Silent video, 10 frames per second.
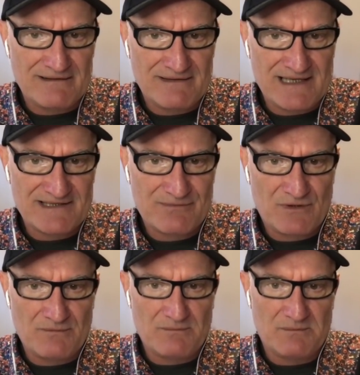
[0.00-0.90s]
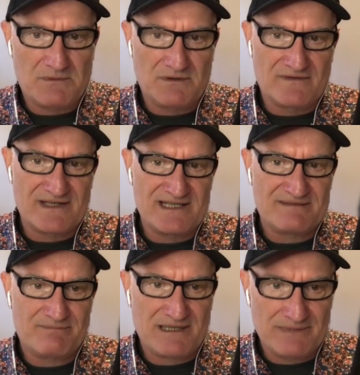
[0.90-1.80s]
and that's what all of these
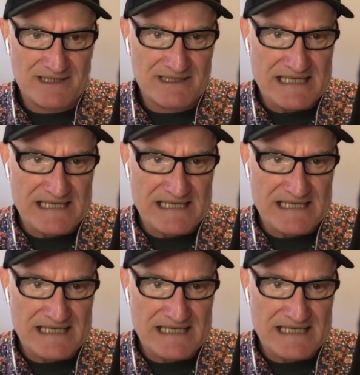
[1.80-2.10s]
public